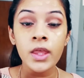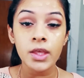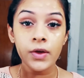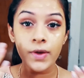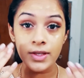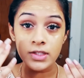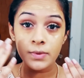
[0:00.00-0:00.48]

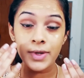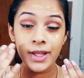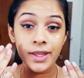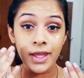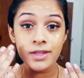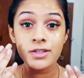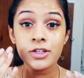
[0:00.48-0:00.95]
Okay, so when I
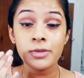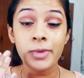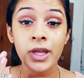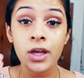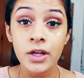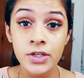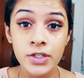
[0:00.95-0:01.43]
get near my
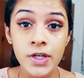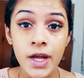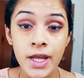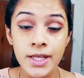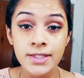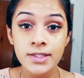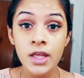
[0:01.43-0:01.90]
under
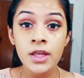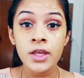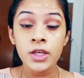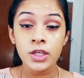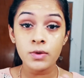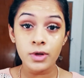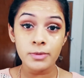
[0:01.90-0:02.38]
eyes,
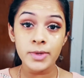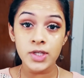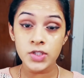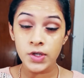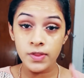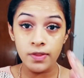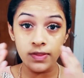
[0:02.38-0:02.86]
You want to make
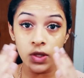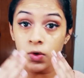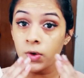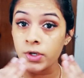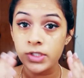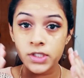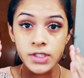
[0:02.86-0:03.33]
sure that the
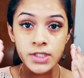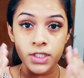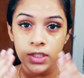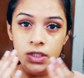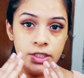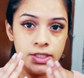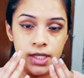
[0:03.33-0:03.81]
orange
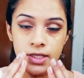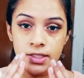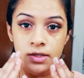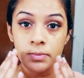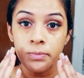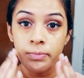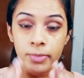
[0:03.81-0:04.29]
concealer
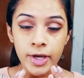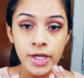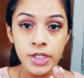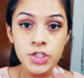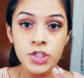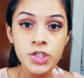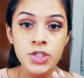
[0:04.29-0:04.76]
doesn't
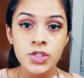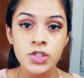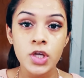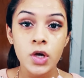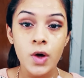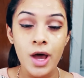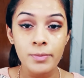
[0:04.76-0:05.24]
fudge,
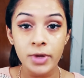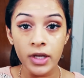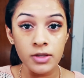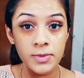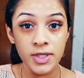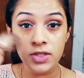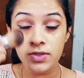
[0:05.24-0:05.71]
so I'm not
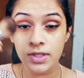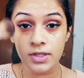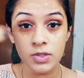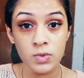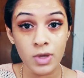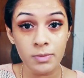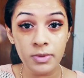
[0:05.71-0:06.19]
going to be using a
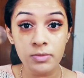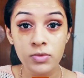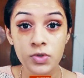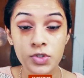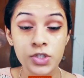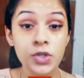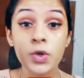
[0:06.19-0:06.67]
swiping
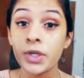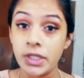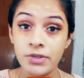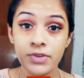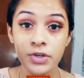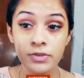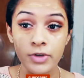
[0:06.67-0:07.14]
motion or
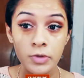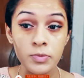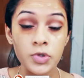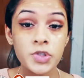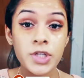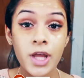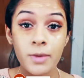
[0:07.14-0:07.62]
even a round
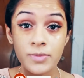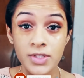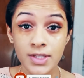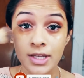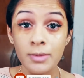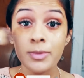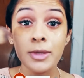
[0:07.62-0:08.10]
motion. I'm just
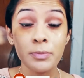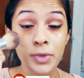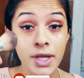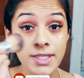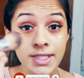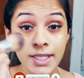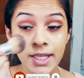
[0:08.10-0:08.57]
going to be
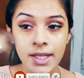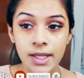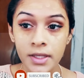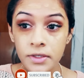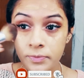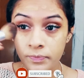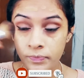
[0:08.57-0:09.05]
pressing it
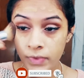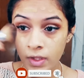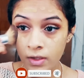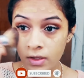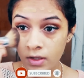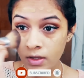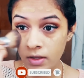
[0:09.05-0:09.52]
in.
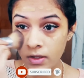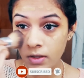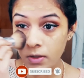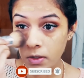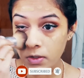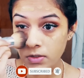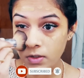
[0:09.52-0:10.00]

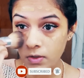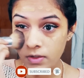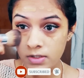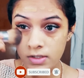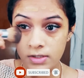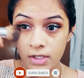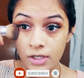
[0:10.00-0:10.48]
So
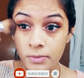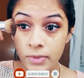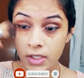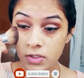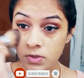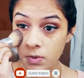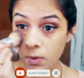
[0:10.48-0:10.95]
this is going to
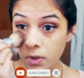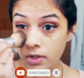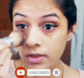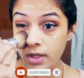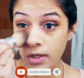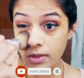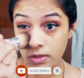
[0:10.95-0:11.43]
make sure
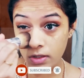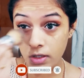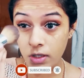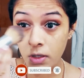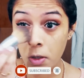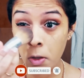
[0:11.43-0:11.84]
that the